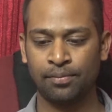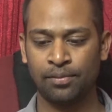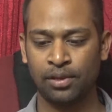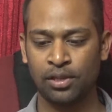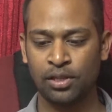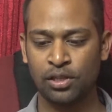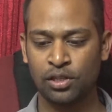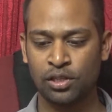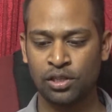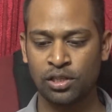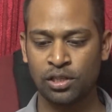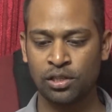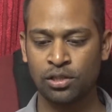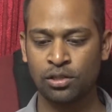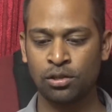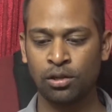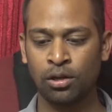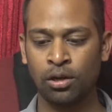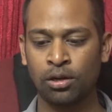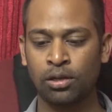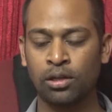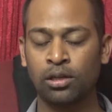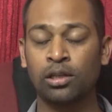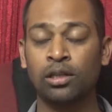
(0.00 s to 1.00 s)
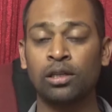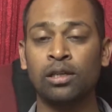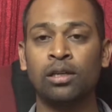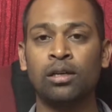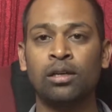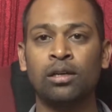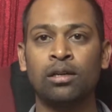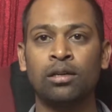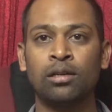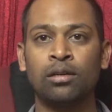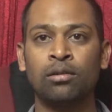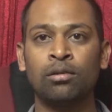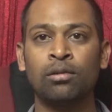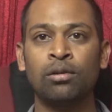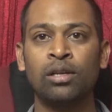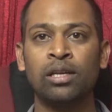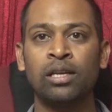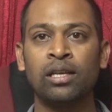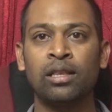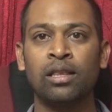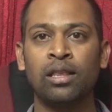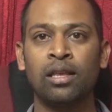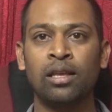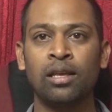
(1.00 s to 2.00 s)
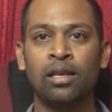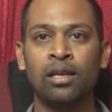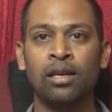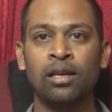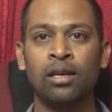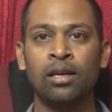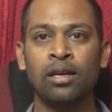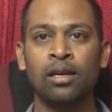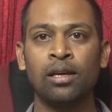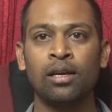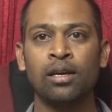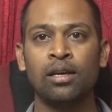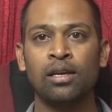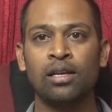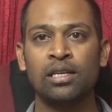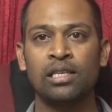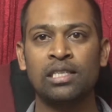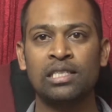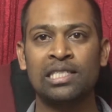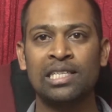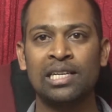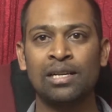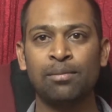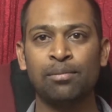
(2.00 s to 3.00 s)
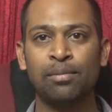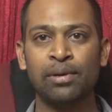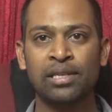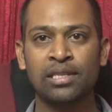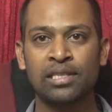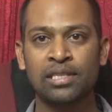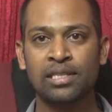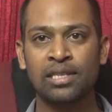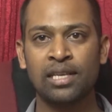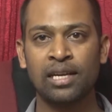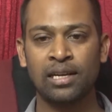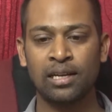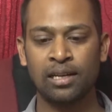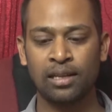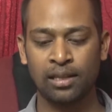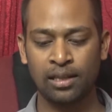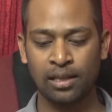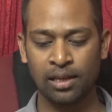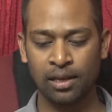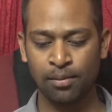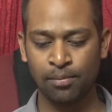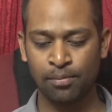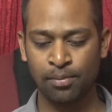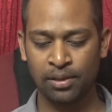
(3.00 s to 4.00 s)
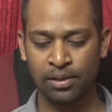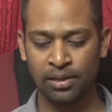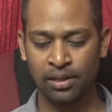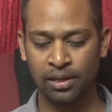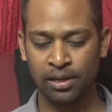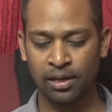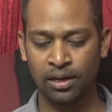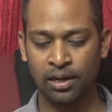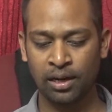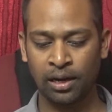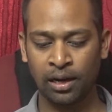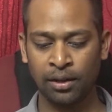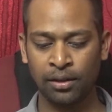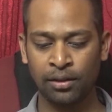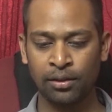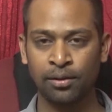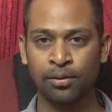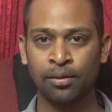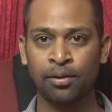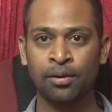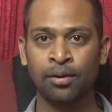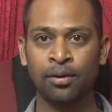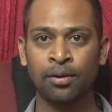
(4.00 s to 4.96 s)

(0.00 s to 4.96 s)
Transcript: It's just not only the drill bits that are there, but there are